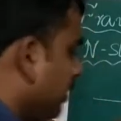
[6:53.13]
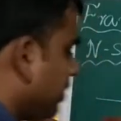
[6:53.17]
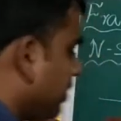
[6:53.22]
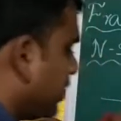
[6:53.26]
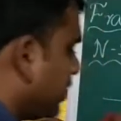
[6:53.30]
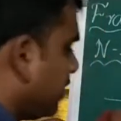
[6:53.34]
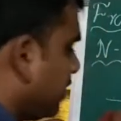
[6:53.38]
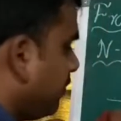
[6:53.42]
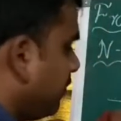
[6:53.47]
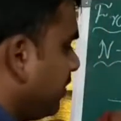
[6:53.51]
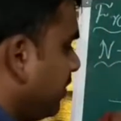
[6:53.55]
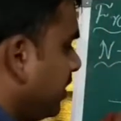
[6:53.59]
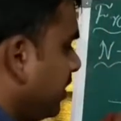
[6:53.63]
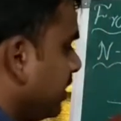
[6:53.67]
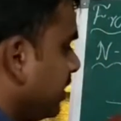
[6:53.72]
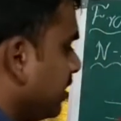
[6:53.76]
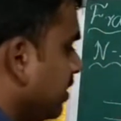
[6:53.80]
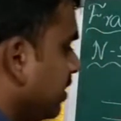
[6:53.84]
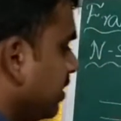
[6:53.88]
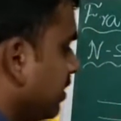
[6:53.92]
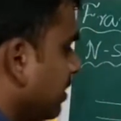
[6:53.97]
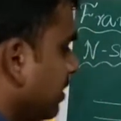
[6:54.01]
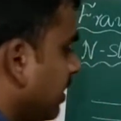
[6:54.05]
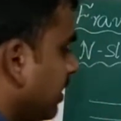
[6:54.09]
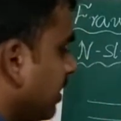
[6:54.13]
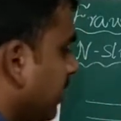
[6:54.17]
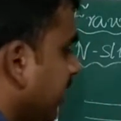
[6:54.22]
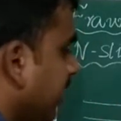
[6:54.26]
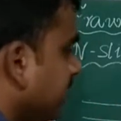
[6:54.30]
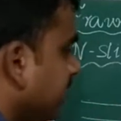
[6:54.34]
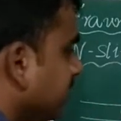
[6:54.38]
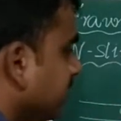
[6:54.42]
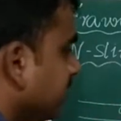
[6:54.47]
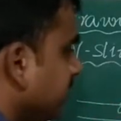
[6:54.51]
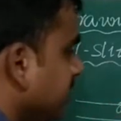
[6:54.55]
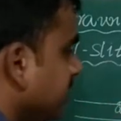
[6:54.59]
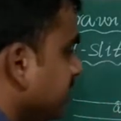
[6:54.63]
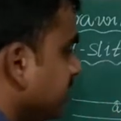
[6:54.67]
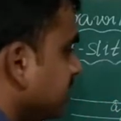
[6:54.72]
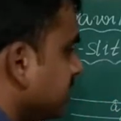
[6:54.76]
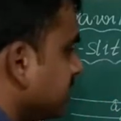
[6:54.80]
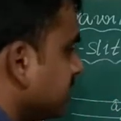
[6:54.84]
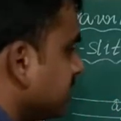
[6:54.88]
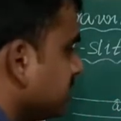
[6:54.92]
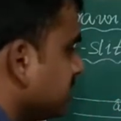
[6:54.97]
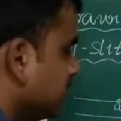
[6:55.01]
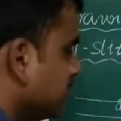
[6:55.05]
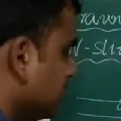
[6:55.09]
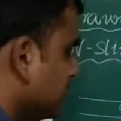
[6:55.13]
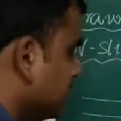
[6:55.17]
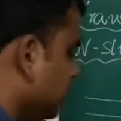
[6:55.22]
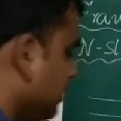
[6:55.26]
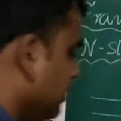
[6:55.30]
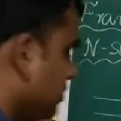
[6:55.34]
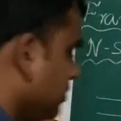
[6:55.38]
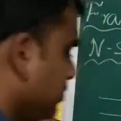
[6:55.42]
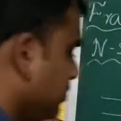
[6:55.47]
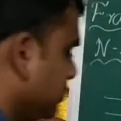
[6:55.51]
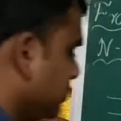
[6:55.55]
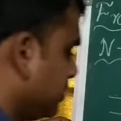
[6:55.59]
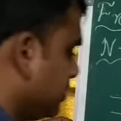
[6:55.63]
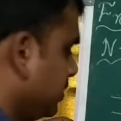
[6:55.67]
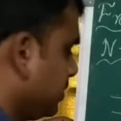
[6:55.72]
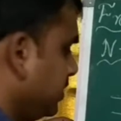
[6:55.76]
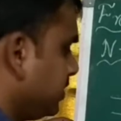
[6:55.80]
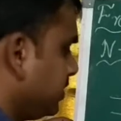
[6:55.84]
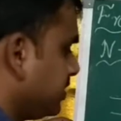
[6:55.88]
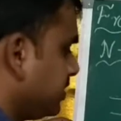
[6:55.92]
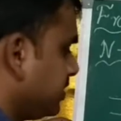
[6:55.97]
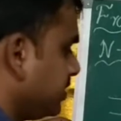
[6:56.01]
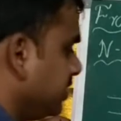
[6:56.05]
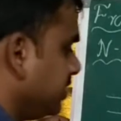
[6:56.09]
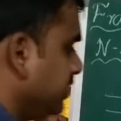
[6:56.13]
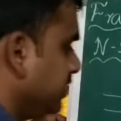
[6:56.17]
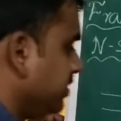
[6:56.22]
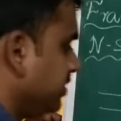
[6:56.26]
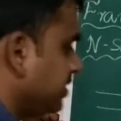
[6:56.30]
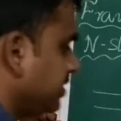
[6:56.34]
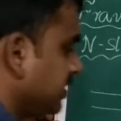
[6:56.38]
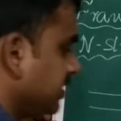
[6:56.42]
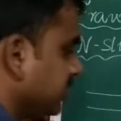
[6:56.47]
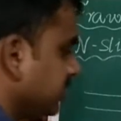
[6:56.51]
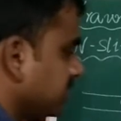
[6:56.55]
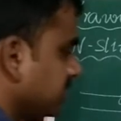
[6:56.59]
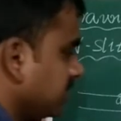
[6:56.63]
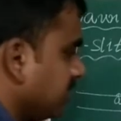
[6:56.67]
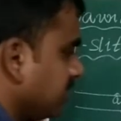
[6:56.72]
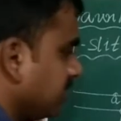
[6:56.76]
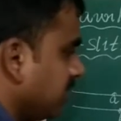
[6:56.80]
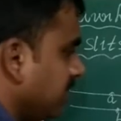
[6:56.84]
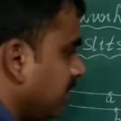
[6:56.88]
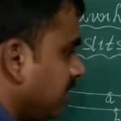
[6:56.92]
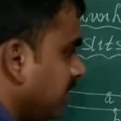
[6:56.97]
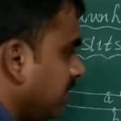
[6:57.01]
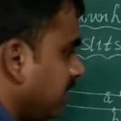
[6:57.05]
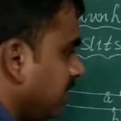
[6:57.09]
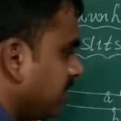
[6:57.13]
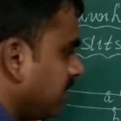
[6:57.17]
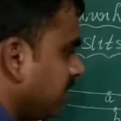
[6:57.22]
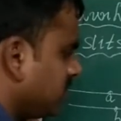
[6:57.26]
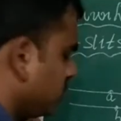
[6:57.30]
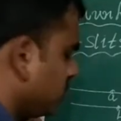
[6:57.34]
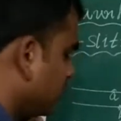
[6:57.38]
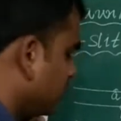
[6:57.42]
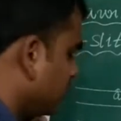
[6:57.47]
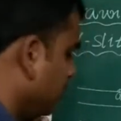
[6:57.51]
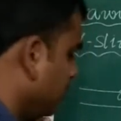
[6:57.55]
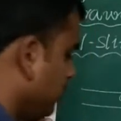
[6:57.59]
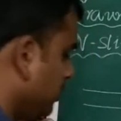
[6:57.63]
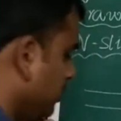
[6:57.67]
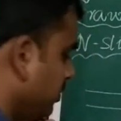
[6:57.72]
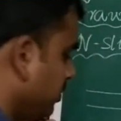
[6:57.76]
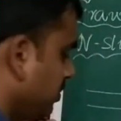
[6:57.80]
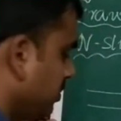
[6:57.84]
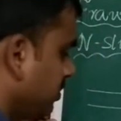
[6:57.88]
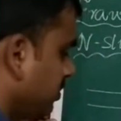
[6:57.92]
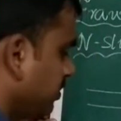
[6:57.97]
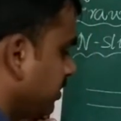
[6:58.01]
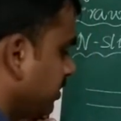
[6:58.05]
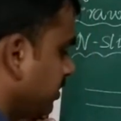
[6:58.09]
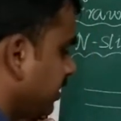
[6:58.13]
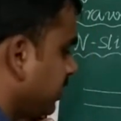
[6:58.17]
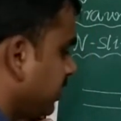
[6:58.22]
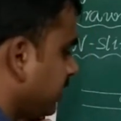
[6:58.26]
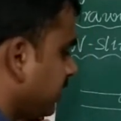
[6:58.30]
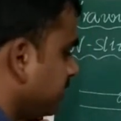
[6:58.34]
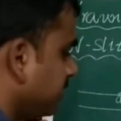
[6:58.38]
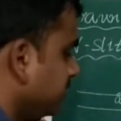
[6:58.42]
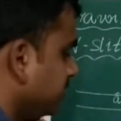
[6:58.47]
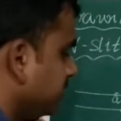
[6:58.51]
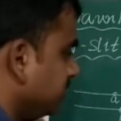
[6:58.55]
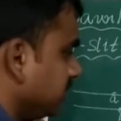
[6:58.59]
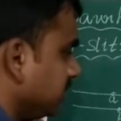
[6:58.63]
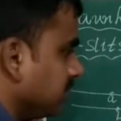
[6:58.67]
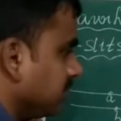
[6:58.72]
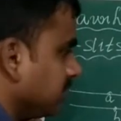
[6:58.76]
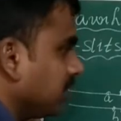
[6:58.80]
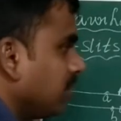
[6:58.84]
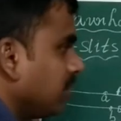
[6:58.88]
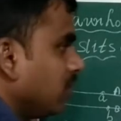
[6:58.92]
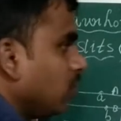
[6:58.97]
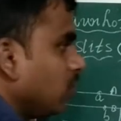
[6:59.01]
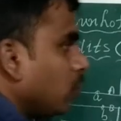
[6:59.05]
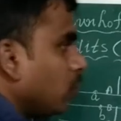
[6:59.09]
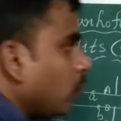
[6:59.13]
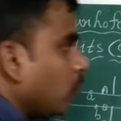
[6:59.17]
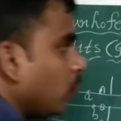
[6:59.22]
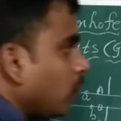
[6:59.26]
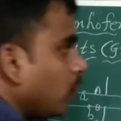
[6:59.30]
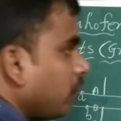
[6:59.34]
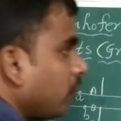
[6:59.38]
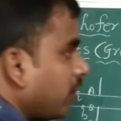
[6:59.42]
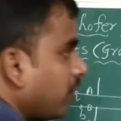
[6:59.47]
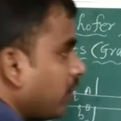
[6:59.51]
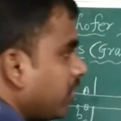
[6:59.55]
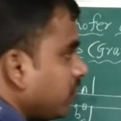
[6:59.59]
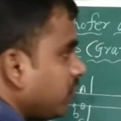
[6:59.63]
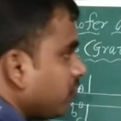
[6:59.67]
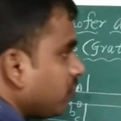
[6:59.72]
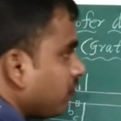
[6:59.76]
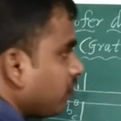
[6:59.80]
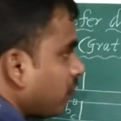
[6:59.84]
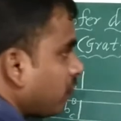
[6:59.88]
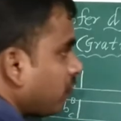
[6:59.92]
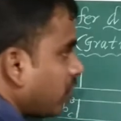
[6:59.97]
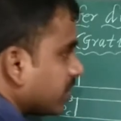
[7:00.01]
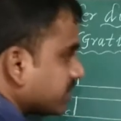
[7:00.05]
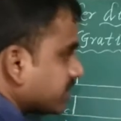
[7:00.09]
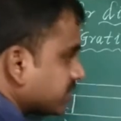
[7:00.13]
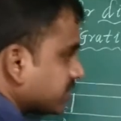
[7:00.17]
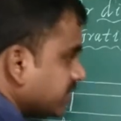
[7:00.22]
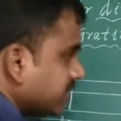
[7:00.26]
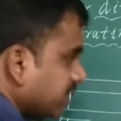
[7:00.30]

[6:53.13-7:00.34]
traveling like this, slits, edges, and also they are reaching. We want to focus